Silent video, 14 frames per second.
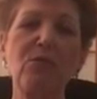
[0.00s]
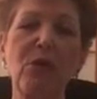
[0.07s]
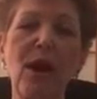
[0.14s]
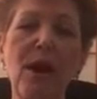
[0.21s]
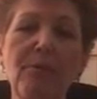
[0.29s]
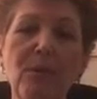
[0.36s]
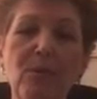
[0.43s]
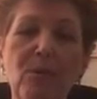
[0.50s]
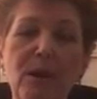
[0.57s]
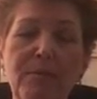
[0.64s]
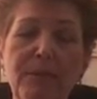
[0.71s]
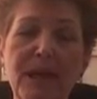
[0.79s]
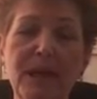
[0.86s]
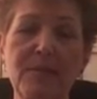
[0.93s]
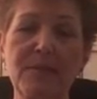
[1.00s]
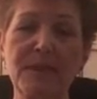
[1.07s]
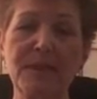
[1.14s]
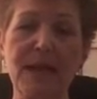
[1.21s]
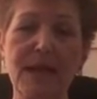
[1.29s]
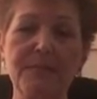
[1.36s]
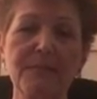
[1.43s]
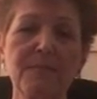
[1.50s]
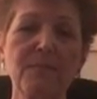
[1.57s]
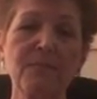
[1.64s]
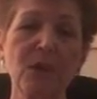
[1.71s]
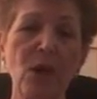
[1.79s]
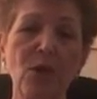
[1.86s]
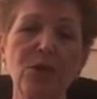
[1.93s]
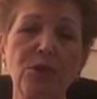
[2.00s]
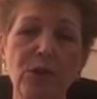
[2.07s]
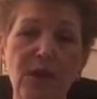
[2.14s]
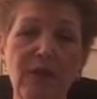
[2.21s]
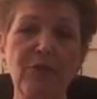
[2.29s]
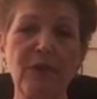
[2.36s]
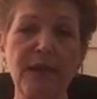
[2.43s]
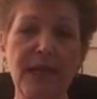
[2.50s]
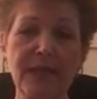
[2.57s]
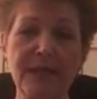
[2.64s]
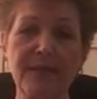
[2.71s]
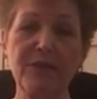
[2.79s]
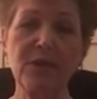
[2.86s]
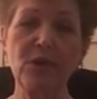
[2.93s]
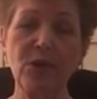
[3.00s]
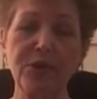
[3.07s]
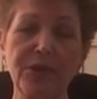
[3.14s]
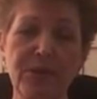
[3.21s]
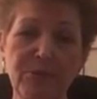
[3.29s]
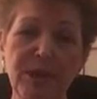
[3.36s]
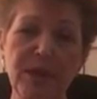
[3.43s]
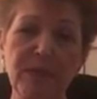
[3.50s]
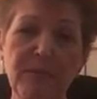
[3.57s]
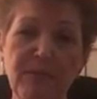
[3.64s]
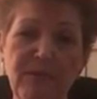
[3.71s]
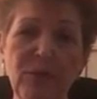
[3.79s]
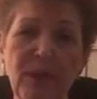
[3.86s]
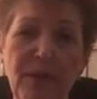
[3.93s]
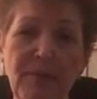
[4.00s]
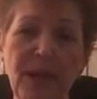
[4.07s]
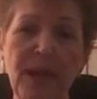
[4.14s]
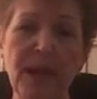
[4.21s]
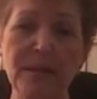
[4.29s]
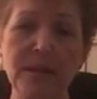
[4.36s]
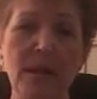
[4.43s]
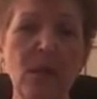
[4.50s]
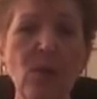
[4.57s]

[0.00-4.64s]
problem when mediums say, oh, your loved one had difficulty breathing before they passed.